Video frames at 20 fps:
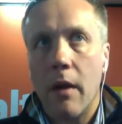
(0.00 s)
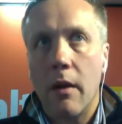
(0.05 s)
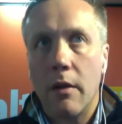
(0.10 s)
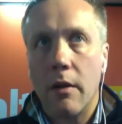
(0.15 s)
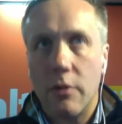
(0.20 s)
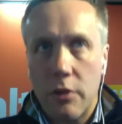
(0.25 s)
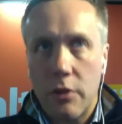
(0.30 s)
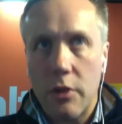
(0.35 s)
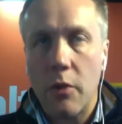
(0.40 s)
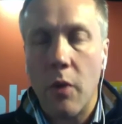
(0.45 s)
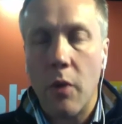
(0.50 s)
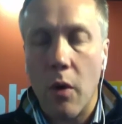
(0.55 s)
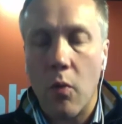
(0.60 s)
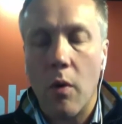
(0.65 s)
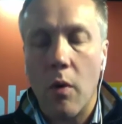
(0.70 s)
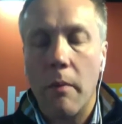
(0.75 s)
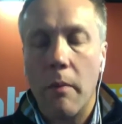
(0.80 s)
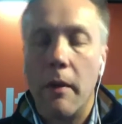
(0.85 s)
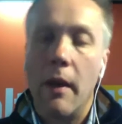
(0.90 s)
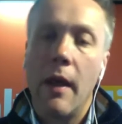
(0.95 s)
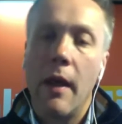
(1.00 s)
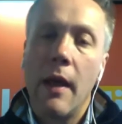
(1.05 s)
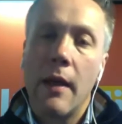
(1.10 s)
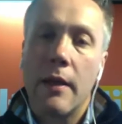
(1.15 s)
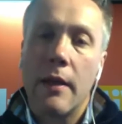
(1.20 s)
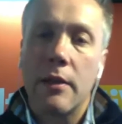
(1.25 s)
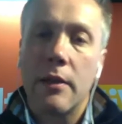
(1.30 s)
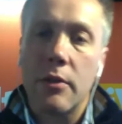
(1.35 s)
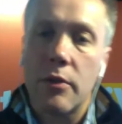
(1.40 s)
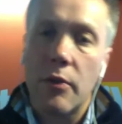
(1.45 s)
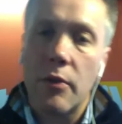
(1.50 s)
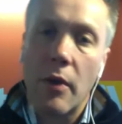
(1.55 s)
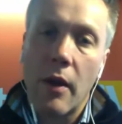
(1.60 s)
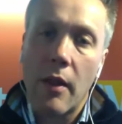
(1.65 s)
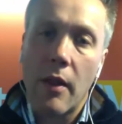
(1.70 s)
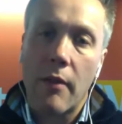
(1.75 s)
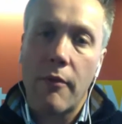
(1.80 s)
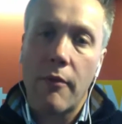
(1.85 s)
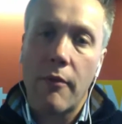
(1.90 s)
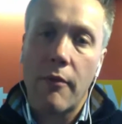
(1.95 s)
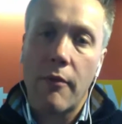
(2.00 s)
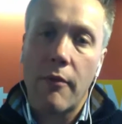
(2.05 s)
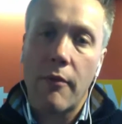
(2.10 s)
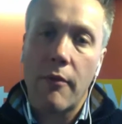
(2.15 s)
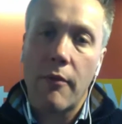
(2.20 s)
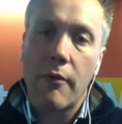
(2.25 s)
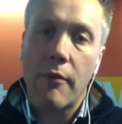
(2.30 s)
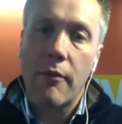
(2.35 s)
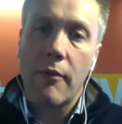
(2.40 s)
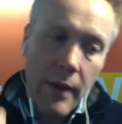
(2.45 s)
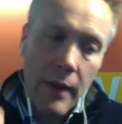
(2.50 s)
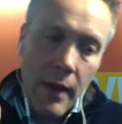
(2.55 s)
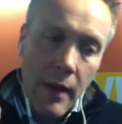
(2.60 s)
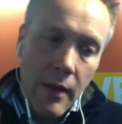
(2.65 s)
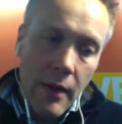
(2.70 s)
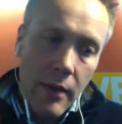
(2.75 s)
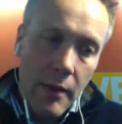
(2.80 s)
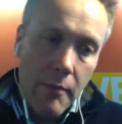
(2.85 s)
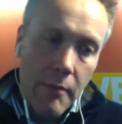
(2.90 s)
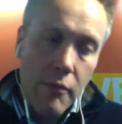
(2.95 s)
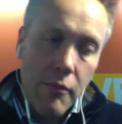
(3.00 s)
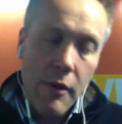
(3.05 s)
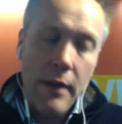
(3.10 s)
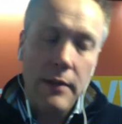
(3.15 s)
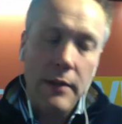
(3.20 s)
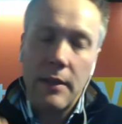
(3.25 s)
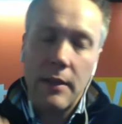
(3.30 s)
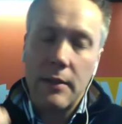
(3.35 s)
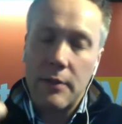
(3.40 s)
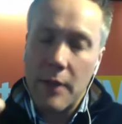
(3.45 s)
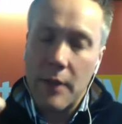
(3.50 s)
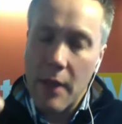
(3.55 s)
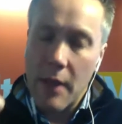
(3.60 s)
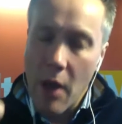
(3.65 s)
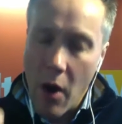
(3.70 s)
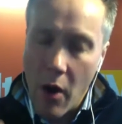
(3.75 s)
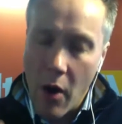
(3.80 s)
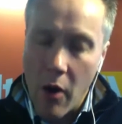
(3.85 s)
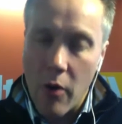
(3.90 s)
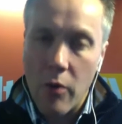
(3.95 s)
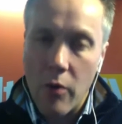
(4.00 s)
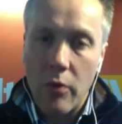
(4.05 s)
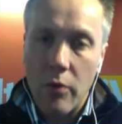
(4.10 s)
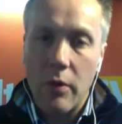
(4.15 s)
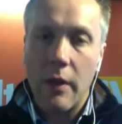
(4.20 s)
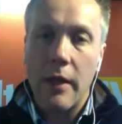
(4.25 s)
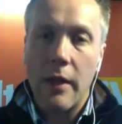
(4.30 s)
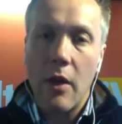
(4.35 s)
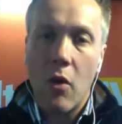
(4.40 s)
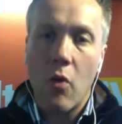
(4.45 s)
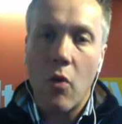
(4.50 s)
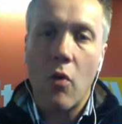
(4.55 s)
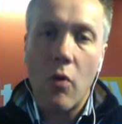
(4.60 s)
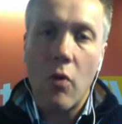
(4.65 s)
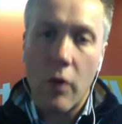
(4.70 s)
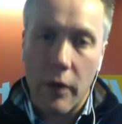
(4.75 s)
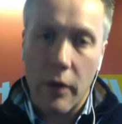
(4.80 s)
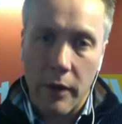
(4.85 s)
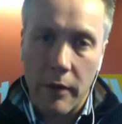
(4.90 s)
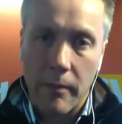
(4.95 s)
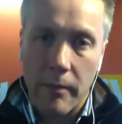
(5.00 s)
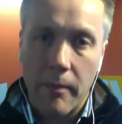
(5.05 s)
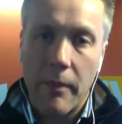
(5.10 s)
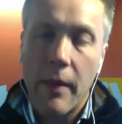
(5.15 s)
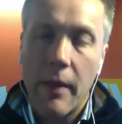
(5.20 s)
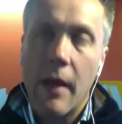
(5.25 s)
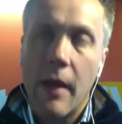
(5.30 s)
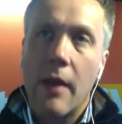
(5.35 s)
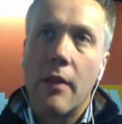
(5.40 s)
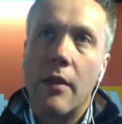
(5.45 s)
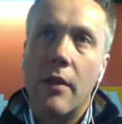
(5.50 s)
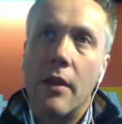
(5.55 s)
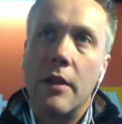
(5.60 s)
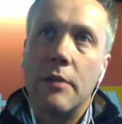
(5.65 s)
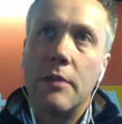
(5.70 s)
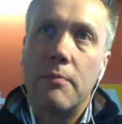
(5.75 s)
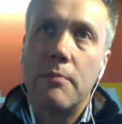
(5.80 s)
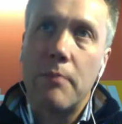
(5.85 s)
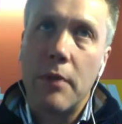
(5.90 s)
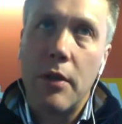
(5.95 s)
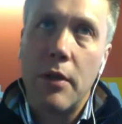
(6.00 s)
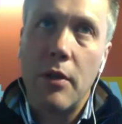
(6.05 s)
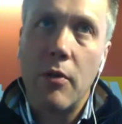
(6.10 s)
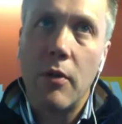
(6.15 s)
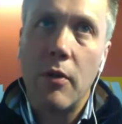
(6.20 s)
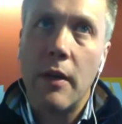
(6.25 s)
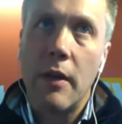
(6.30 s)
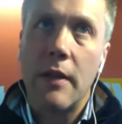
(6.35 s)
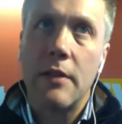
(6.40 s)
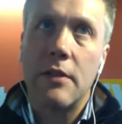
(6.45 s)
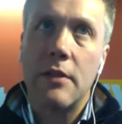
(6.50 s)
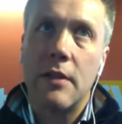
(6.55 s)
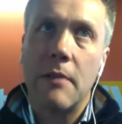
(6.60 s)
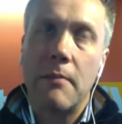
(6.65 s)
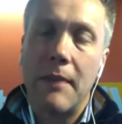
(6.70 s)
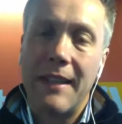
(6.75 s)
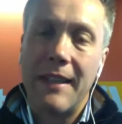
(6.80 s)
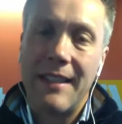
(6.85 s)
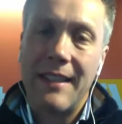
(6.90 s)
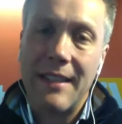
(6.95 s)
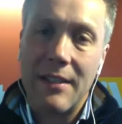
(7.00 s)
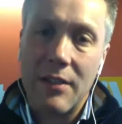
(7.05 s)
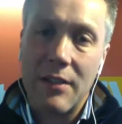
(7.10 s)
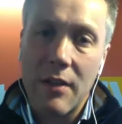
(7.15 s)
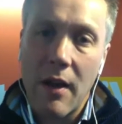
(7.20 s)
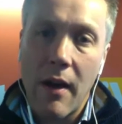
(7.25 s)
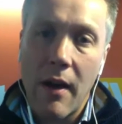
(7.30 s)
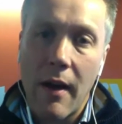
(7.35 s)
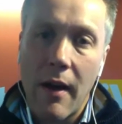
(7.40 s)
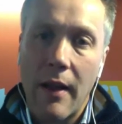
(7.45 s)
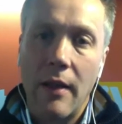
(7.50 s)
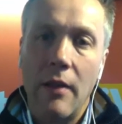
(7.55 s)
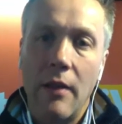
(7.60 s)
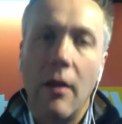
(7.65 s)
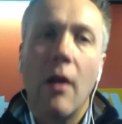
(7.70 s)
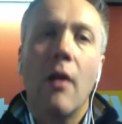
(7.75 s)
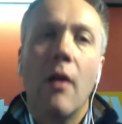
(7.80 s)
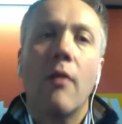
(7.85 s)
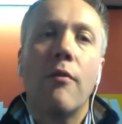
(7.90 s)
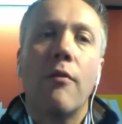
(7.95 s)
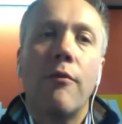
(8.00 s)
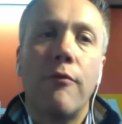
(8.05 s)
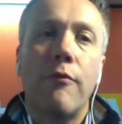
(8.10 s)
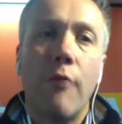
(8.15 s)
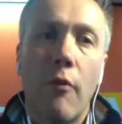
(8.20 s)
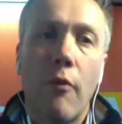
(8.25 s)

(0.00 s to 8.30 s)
to a woman. There's also another factor. The breast is the only organ that is purely and simply designed for